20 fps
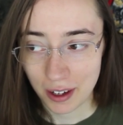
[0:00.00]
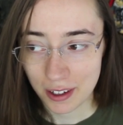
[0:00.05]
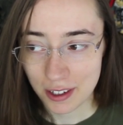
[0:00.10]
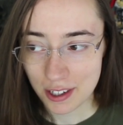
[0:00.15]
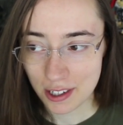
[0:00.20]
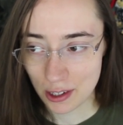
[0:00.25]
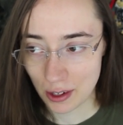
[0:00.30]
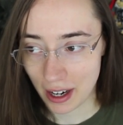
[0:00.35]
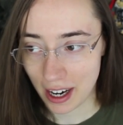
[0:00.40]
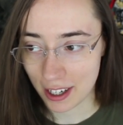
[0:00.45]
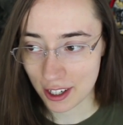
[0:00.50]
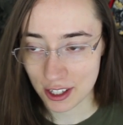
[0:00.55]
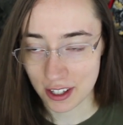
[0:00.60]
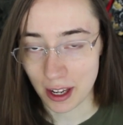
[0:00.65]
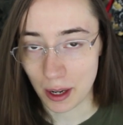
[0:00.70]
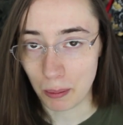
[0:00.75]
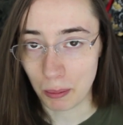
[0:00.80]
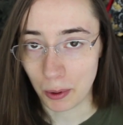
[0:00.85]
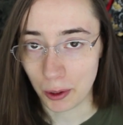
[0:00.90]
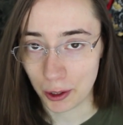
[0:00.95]
scratch
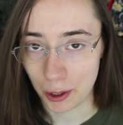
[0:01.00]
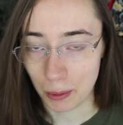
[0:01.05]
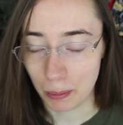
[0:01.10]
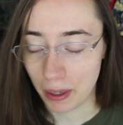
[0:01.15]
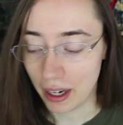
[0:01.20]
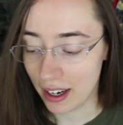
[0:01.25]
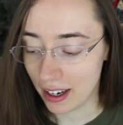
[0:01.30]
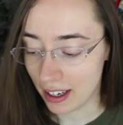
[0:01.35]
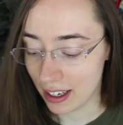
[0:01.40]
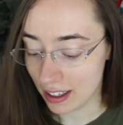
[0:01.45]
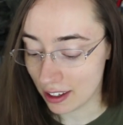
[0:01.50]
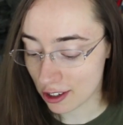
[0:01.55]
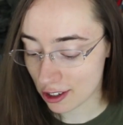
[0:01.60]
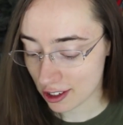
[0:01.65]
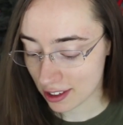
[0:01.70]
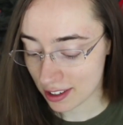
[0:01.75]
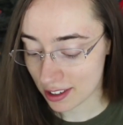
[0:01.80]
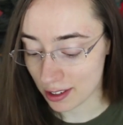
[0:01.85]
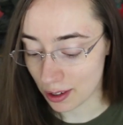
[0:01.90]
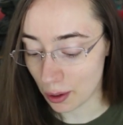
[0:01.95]
that murderbot
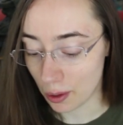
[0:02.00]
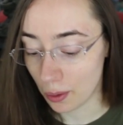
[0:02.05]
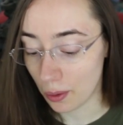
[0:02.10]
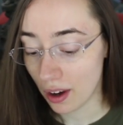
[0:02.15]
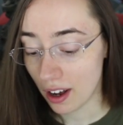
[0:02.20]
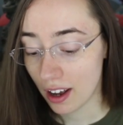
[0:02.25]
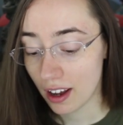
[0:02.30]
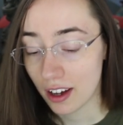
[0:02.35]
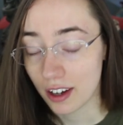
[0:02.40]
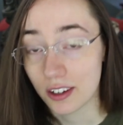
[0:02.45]
itch so